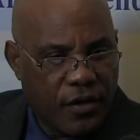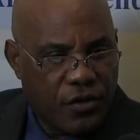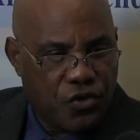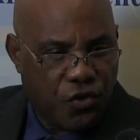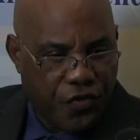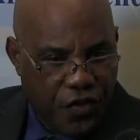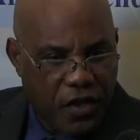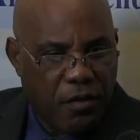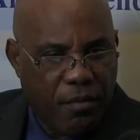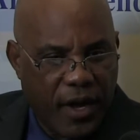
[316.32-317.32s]
So
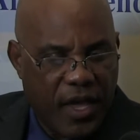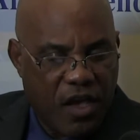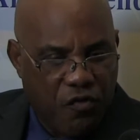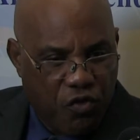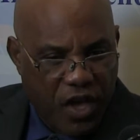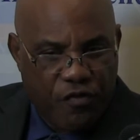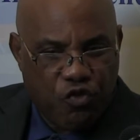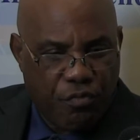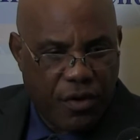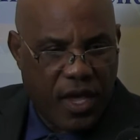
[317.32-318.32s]
think about it, if we have
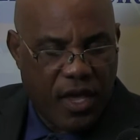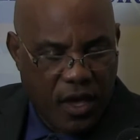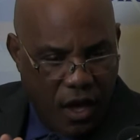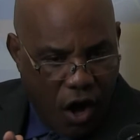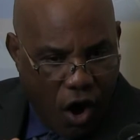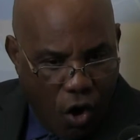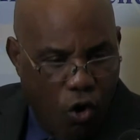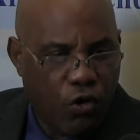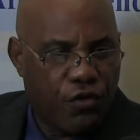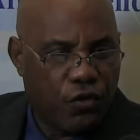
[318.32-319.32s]
to bring
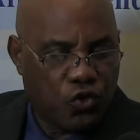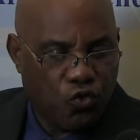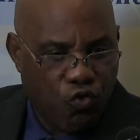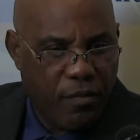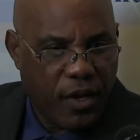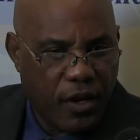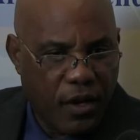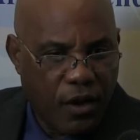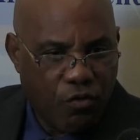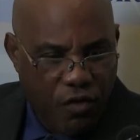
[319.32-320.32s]
all those
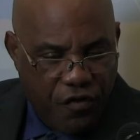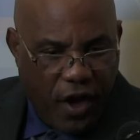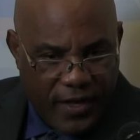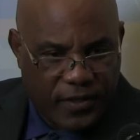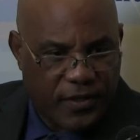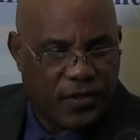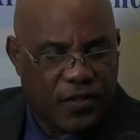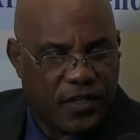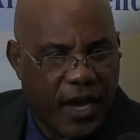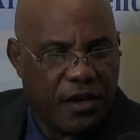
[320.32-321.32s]
women with us as a
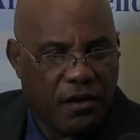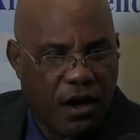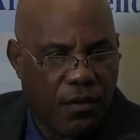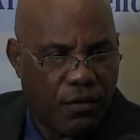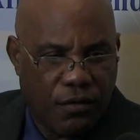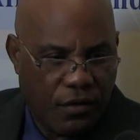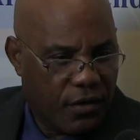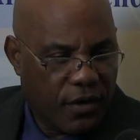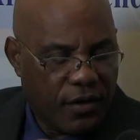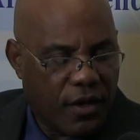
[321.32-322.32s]
society in Congo,
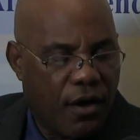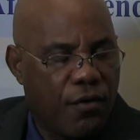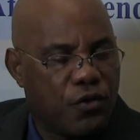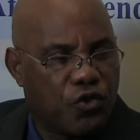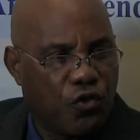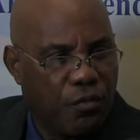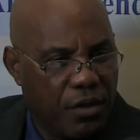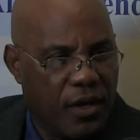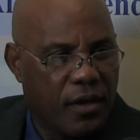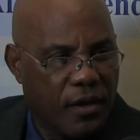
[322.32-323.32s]
the Congo is going
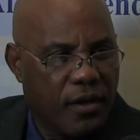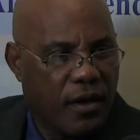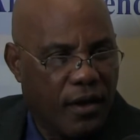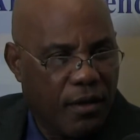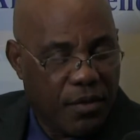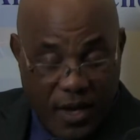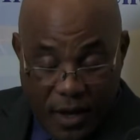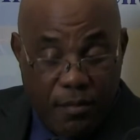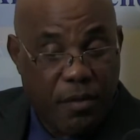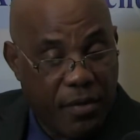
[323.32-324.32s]
to
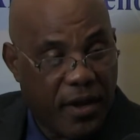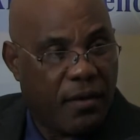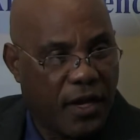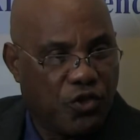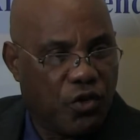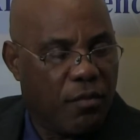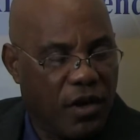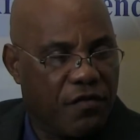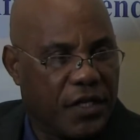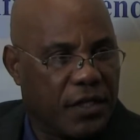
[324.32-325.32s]
become a better country, I
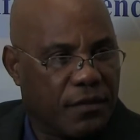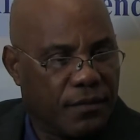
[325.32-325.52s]
believe it.